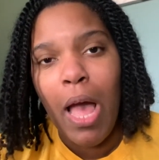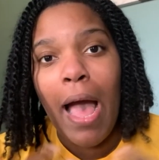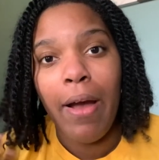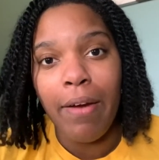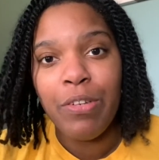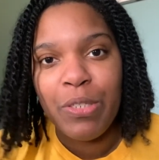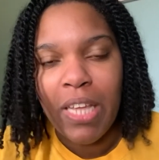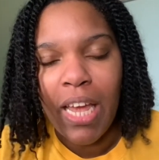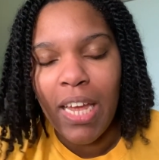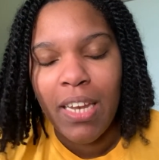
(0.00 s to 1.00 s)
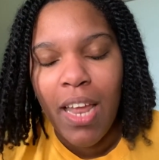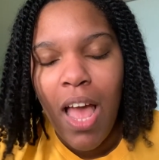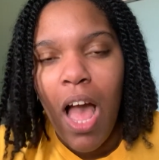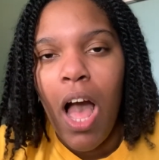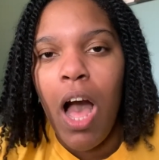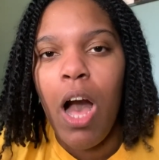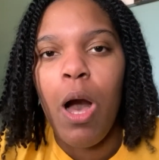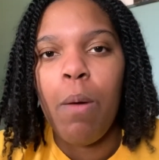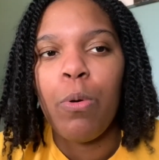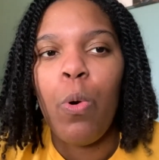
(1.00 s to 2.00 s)
however you say it,
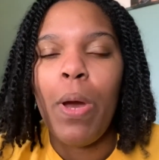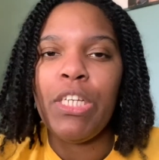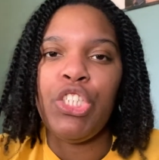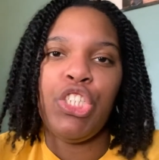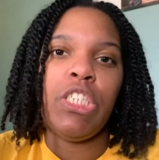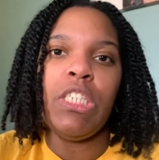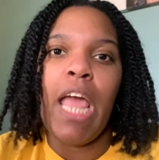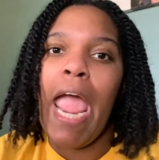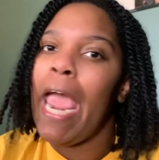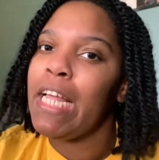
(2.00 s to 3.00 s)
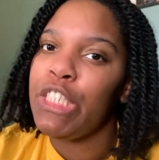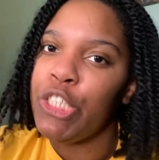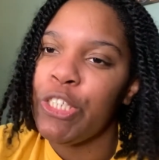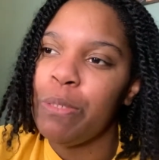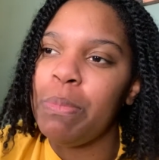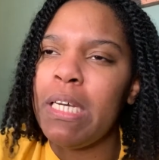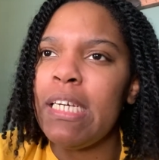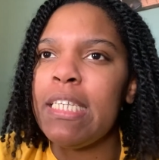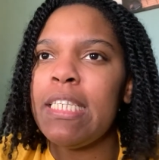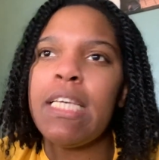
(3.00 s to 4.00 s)
question answered,
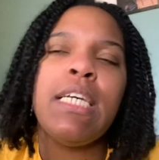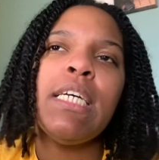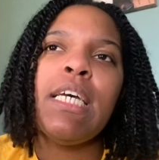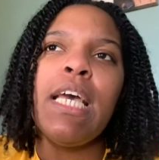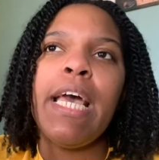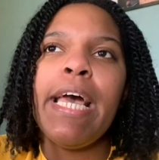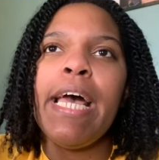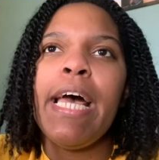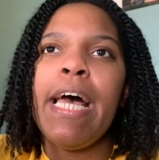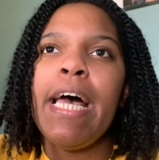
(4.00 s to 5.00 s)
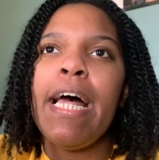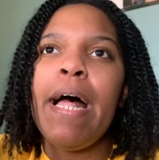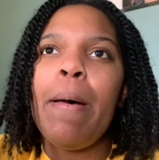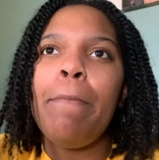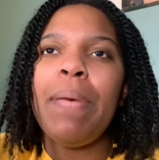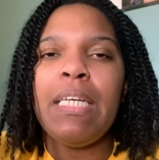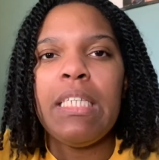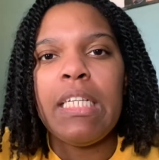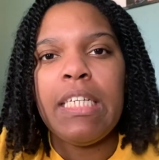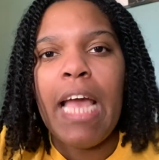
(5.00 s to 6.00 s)
because
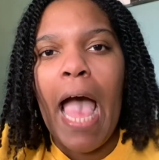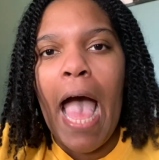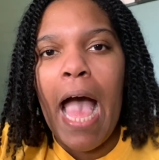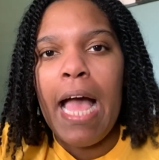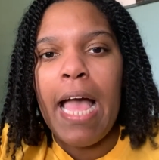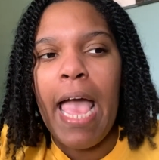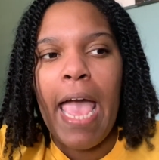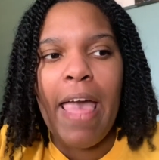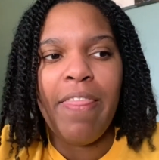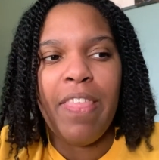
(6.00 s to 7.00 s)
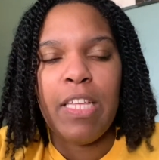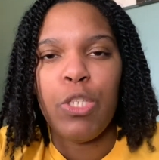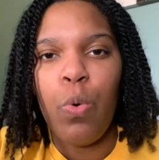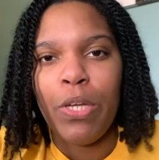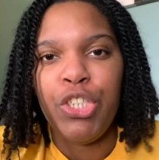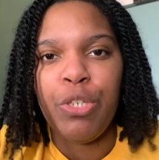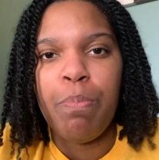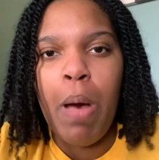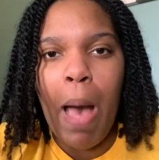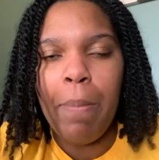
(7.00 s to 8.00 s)
basically I had this question
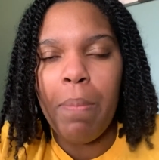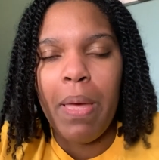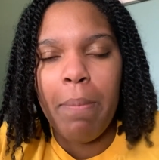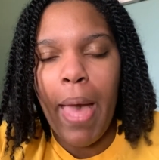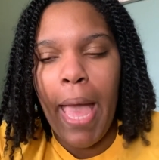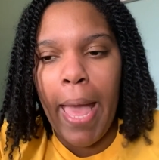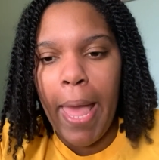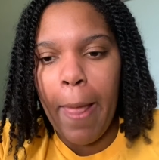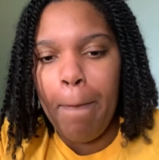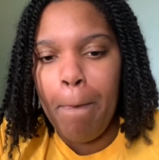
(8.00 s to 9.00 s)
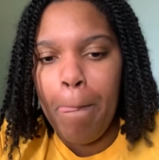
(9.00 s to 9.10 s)
pop up in my head